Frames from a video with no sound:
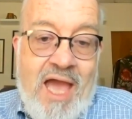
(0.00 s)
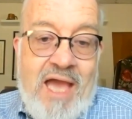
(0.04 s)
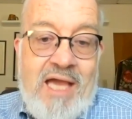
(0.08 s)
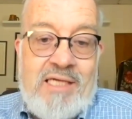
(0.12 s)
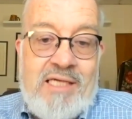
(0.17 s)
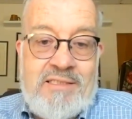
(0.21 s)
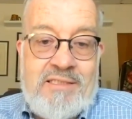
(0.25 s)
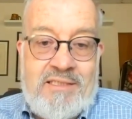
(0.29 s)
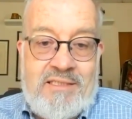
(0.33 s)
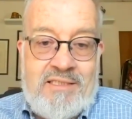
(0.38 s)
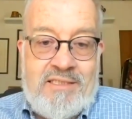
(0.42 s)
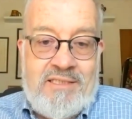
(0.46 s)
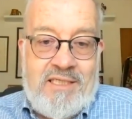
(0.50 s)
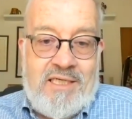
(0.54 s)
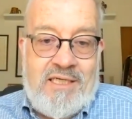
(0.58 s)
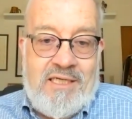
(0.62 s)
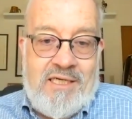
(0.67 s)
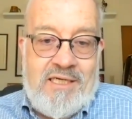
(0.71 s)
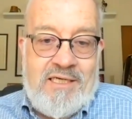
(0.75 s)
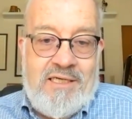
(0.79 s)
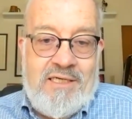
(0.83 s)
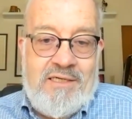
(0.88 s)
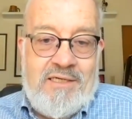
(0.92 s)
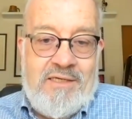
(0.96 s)
And
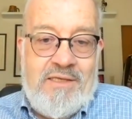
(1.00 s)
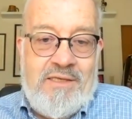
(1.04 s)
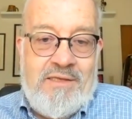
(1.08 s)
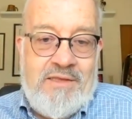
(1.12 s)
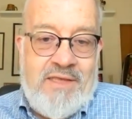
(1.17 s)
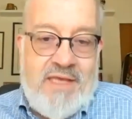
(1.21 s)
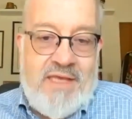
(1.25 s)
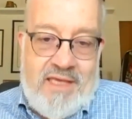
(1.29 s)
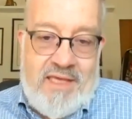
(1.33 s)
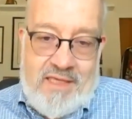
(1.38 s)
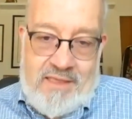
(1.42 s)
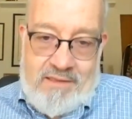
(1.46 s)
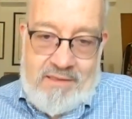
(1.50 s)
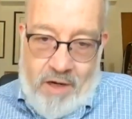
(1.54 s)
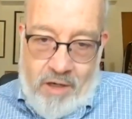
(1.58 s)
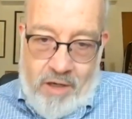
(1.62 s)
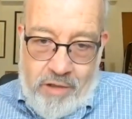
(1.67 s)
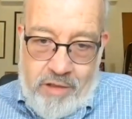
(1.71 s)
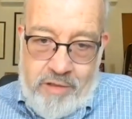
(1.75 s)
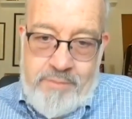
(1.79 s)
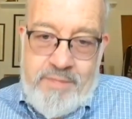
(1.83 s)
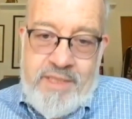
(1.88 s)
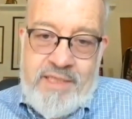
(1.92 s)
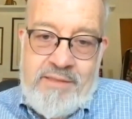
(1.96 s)
uh, they
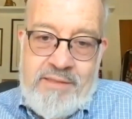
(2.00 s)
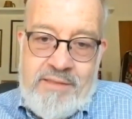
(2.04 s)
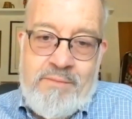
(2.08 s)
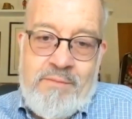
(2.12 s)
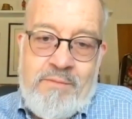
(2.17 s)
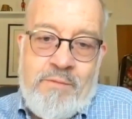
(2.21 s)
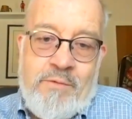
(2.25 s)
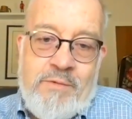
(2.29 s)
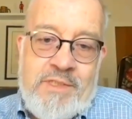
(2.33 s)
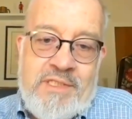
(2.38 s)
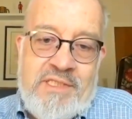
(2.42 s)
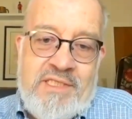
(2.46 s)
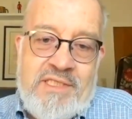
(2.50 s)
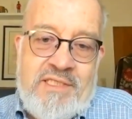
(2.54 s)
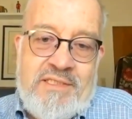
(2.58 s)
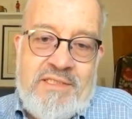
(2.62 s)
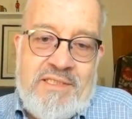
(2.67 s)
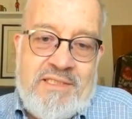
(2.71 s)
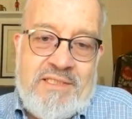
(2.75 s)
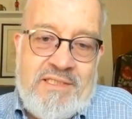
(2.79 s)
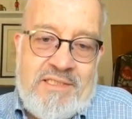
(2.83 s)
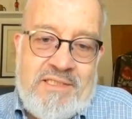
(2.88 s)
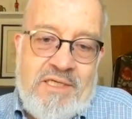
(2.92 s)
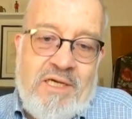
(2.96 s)
arm him with
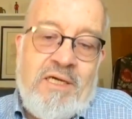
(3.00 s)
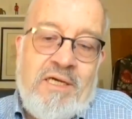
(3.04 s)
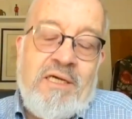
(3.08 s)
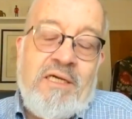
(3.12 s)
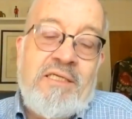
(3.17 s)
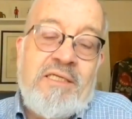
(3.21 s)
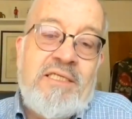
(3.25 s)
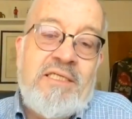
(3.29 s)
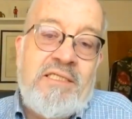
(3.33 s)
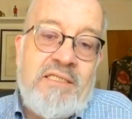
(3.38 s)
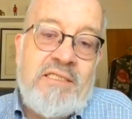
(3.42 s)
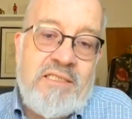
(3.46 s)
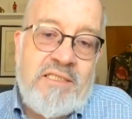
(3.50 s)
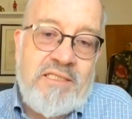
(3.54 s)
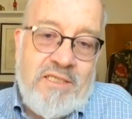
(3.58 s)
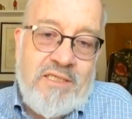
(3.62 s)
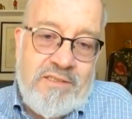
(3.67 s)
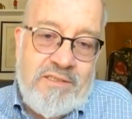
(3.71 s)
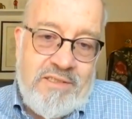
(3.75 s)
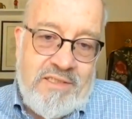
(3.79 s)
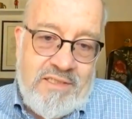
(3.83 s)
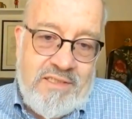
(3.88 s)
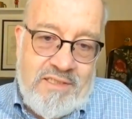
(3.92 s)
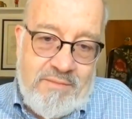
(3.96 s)
his guitar. He
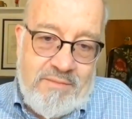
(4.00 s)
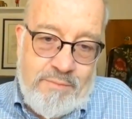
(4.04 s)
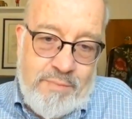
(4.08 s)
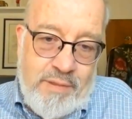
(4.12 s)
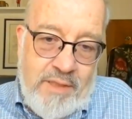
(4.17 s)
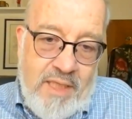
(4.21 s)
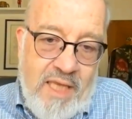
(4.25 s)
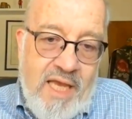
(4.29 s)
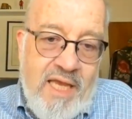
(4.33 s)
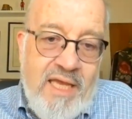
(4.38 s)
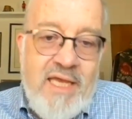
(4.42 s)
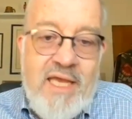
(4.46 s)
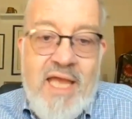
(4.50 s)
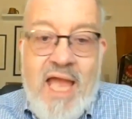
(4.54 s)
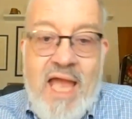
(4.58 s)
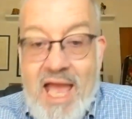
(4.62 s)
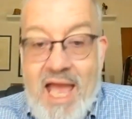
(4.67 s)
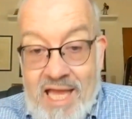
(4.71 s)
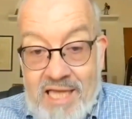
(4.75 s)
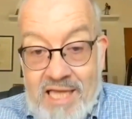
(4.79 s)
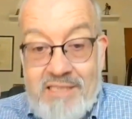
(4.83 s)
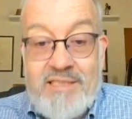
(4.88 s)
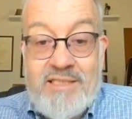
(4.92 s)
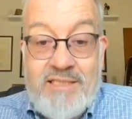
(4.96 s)
starts to play.
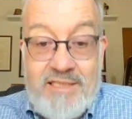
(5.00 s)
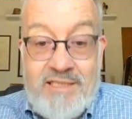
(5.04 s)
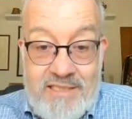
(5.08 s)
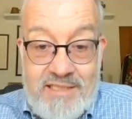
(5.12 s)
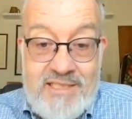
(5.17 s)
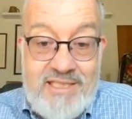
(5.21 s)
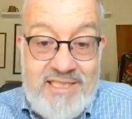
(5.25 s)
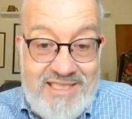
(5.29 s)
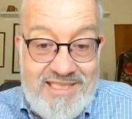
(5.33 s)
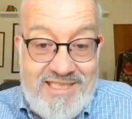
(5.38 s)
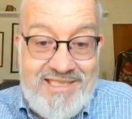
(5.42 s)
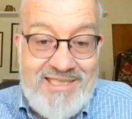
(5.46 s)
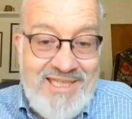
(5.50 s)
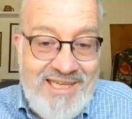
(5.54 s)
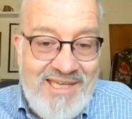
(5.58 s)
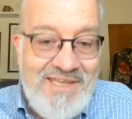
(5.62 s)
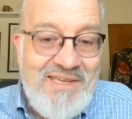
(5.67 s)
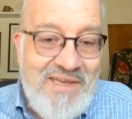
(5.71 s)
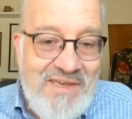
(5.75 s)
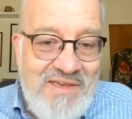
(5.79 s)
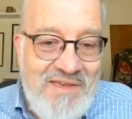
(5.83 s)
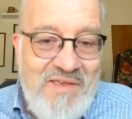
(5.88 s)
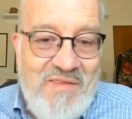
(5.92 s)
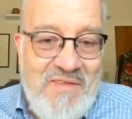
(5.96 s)
And indeed,
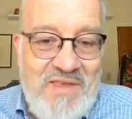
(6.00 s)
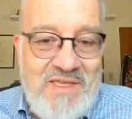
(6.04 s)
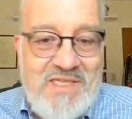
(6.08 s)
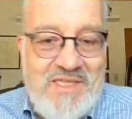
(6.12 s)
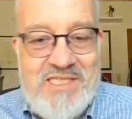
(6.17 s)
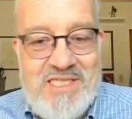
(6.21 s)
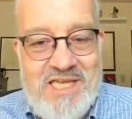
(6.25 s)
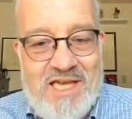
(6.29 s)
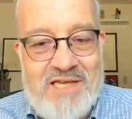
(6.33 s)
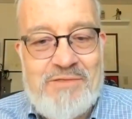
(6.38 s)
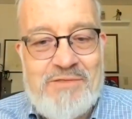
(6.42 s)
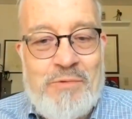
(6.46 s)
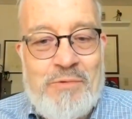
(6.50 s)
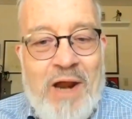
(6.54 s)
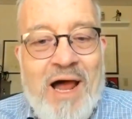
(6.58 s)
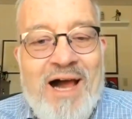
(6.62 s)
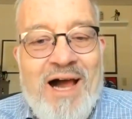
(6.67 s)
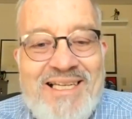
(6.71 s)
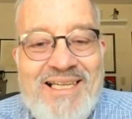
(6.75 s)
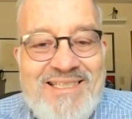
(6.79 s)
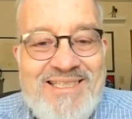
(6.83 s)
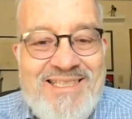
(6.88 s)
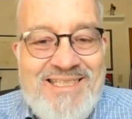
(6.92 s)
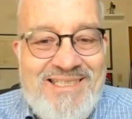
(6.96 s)
the sun
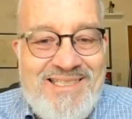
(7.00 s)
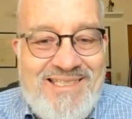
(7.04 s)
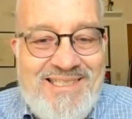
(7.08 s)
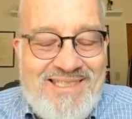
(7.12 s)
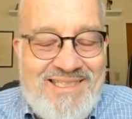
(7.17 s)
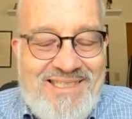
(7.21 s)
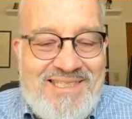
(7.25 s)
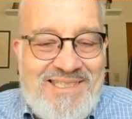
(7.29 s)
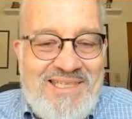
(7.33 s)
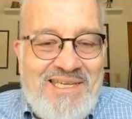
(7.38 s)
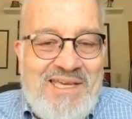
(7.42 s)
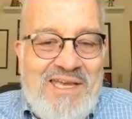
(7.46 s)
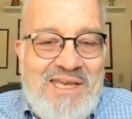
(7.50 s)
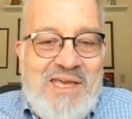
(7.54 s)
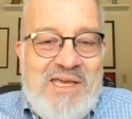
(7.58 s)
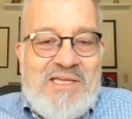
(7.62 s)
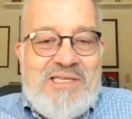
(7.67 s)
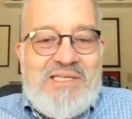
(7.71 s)
rises.